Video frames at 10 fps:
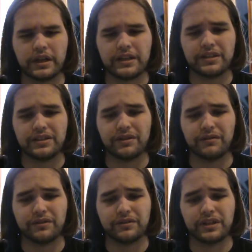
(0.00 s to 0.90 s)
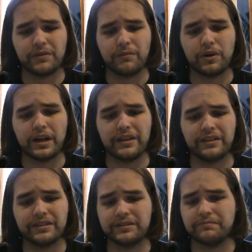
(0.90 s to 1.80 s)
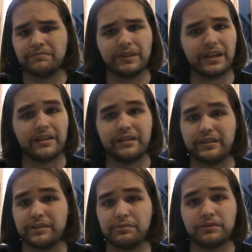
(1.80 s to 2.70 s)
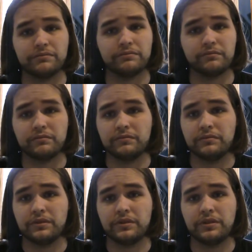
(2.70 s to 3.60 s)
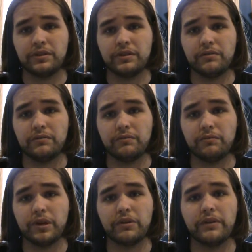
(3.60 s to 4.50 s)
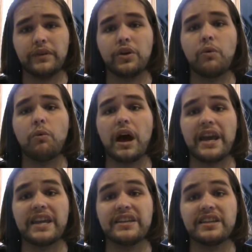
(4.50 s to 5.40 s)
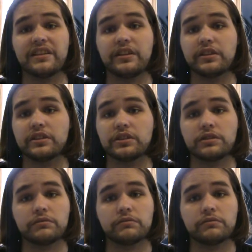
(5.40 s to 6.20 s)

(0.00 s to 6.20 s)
I just don't understand why this had to happen. We don't even know why he did this.